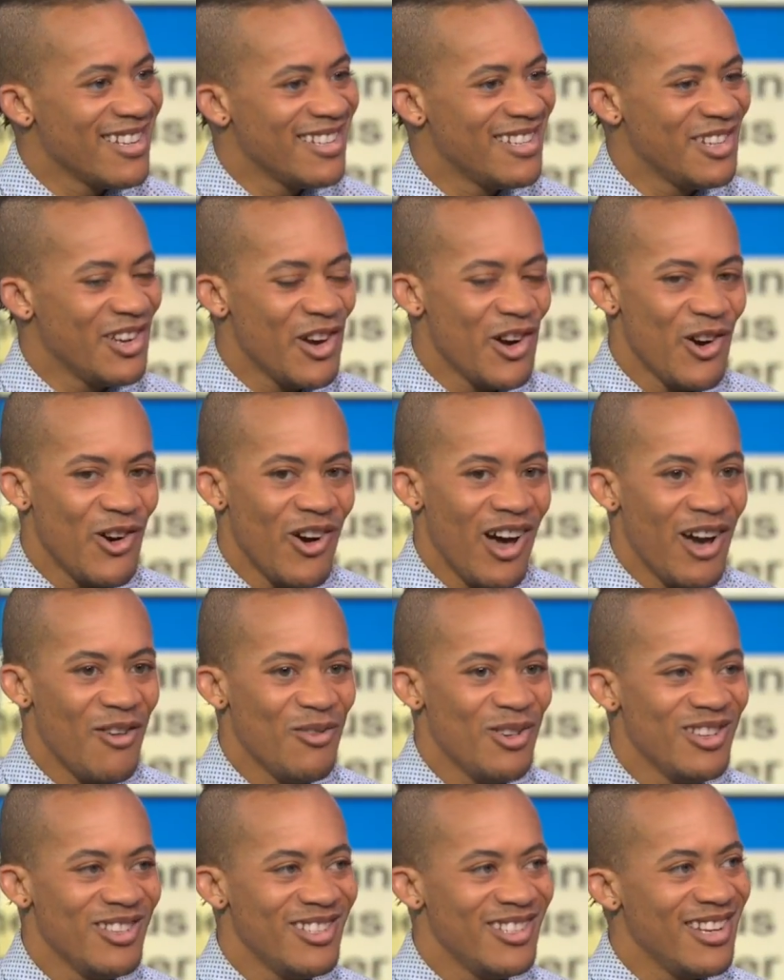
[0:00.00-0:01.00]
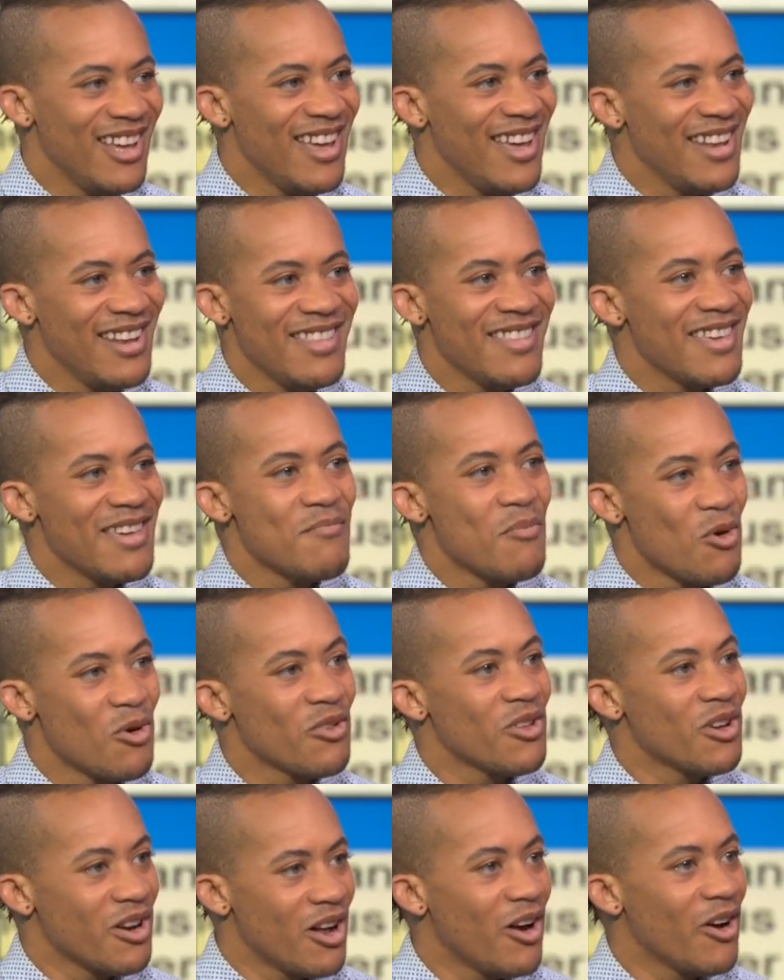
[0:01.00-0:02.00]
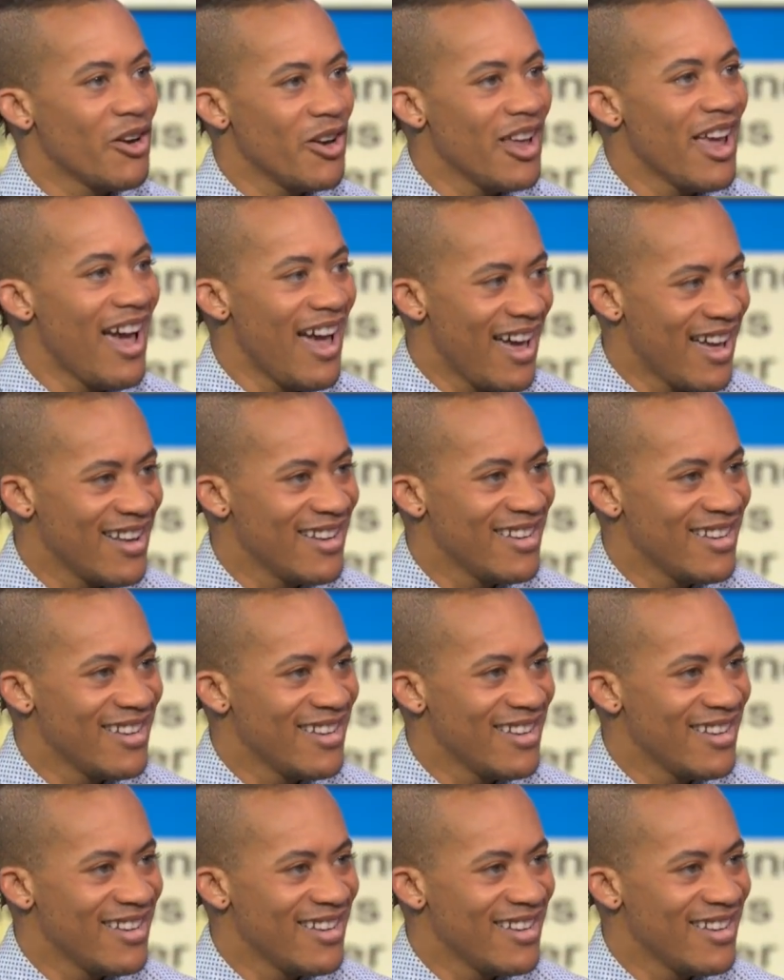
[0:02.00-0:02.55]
so I wouldn't say anything more than I already had